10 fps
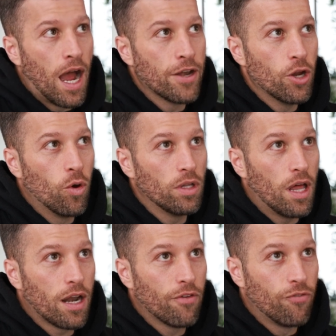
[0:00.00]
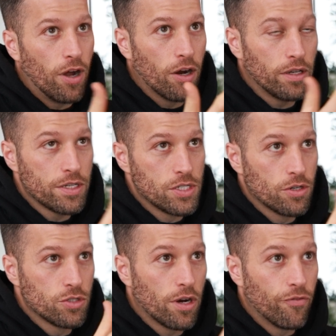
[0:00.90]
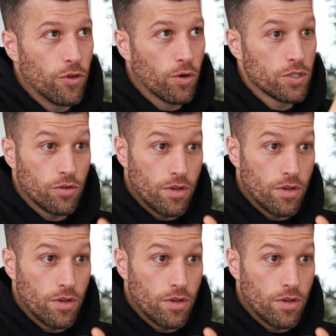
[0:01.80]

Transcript: I know a lot of our listeners or our viewers,